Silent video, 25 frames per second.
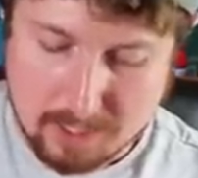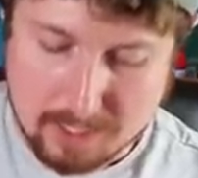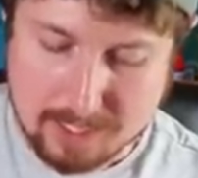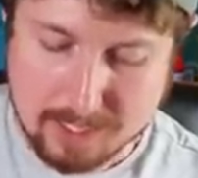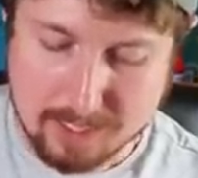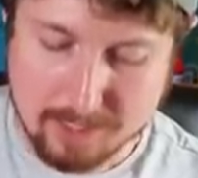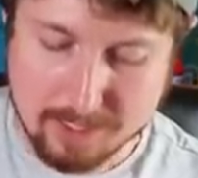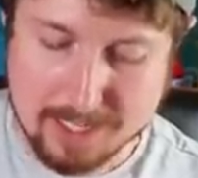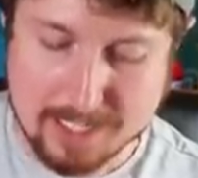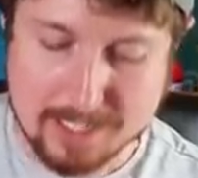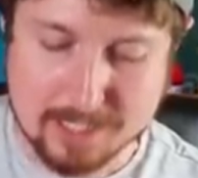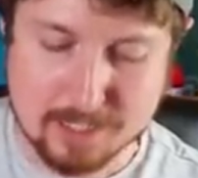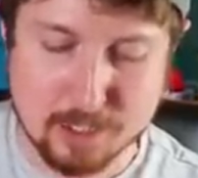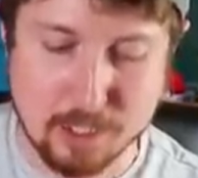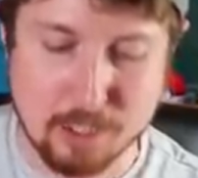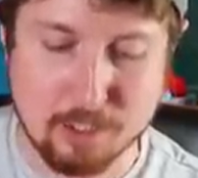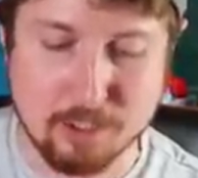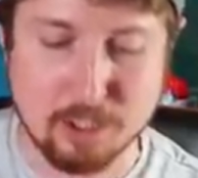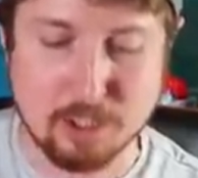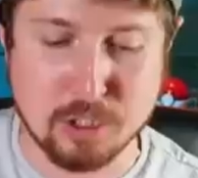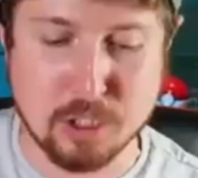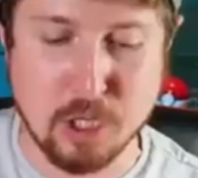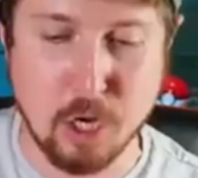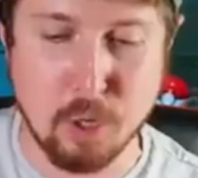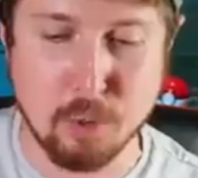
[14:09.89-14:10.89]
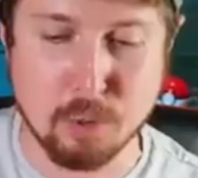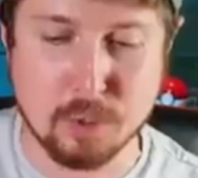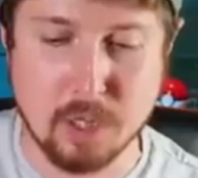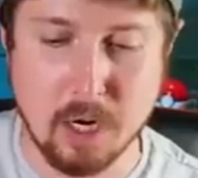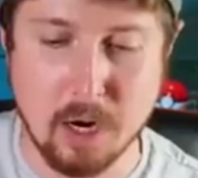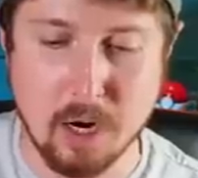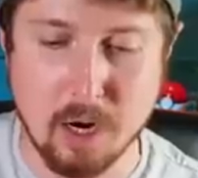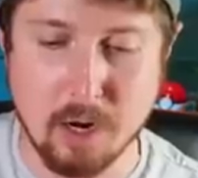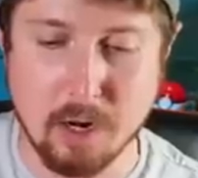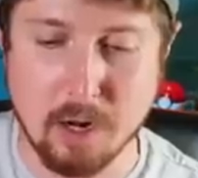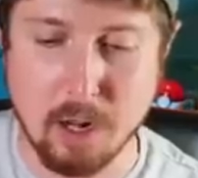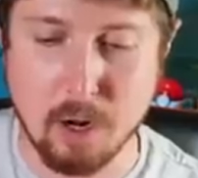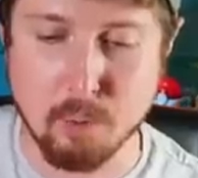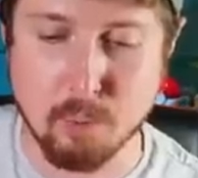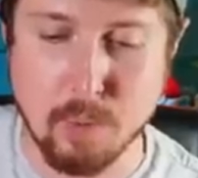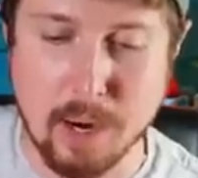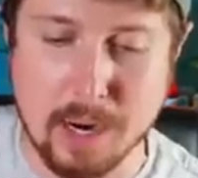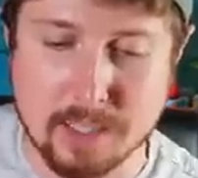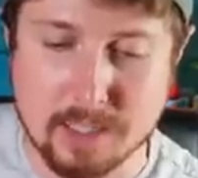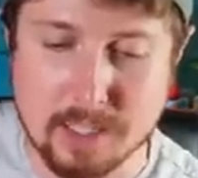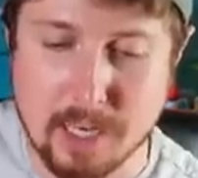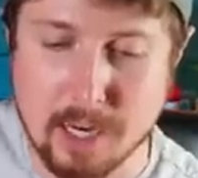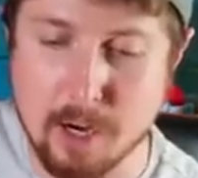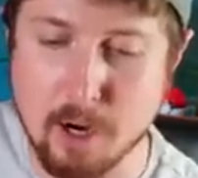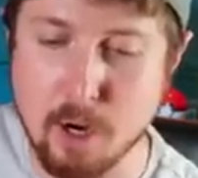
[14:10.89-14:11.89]
Here is the code card
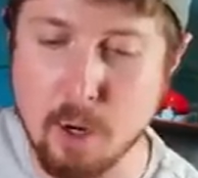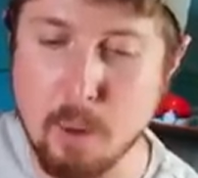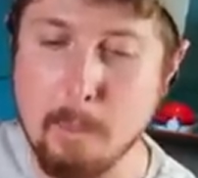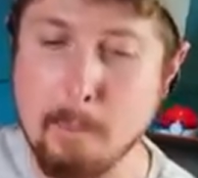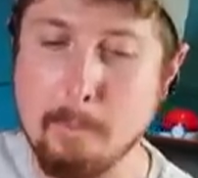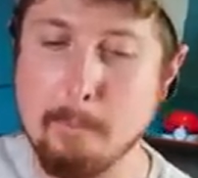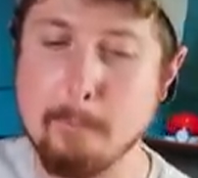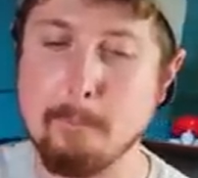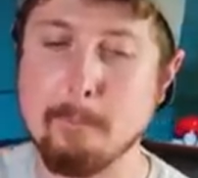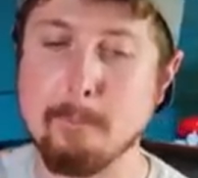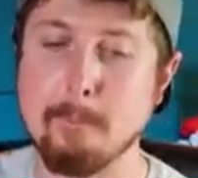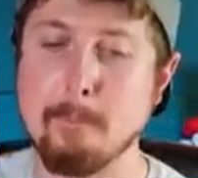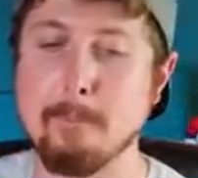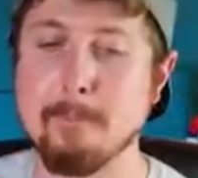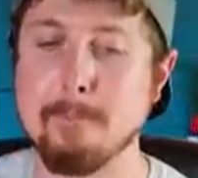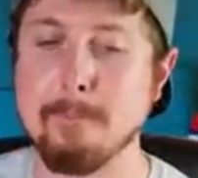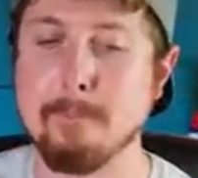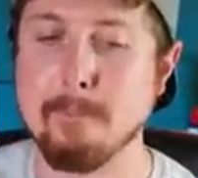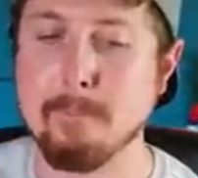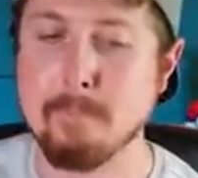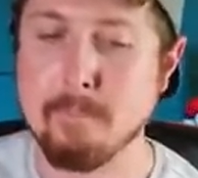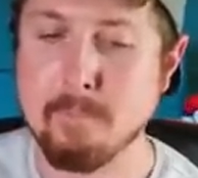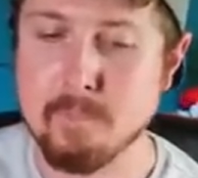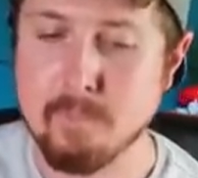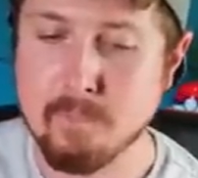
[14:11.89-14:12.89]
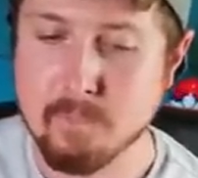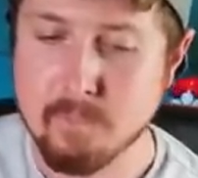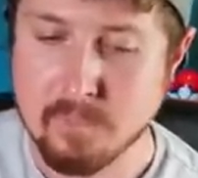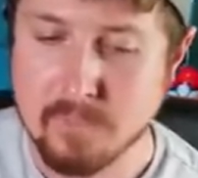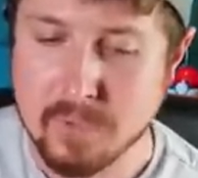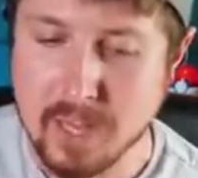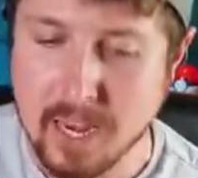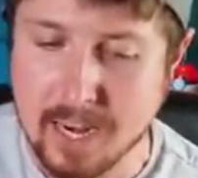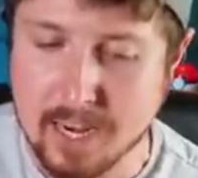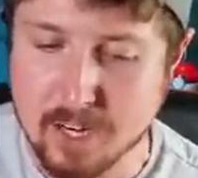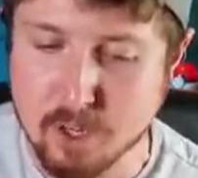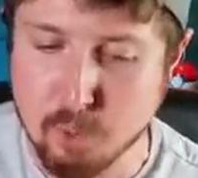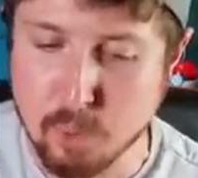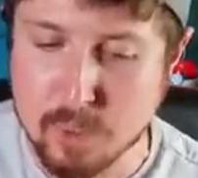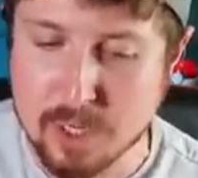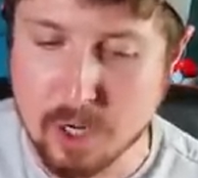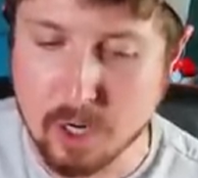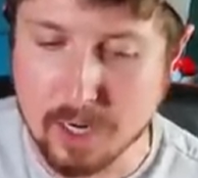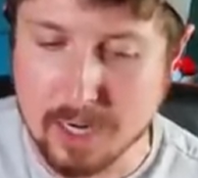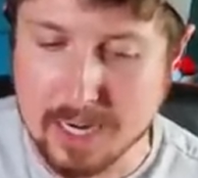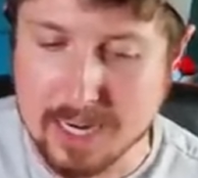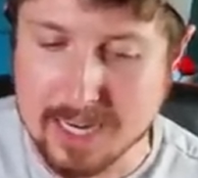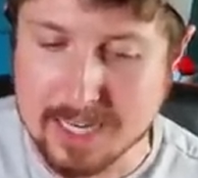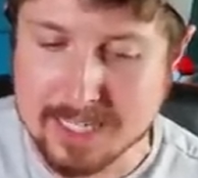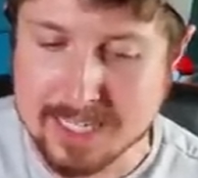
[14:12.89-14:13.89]
right there. And we
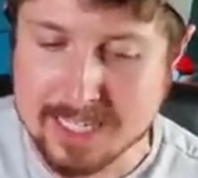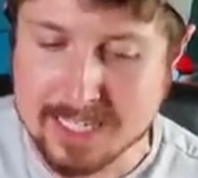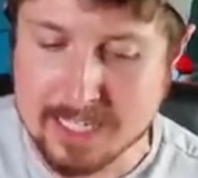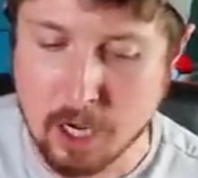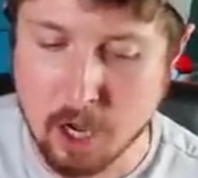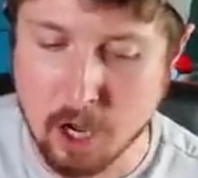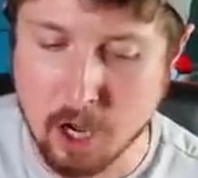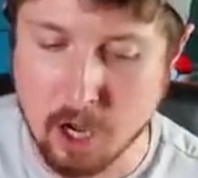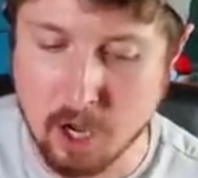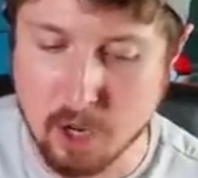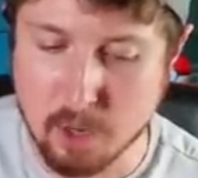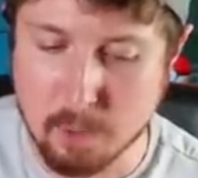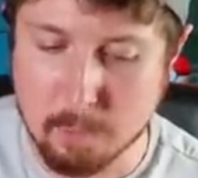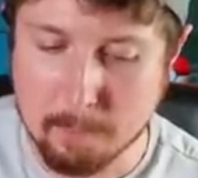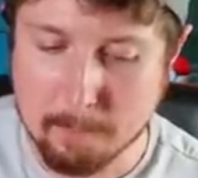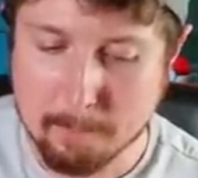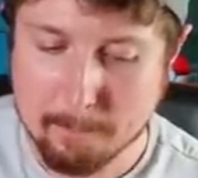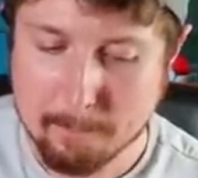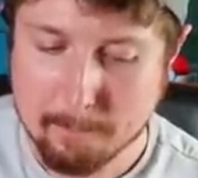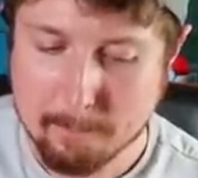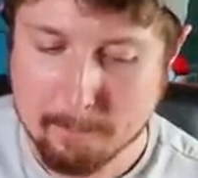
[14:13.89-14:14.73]
are ending on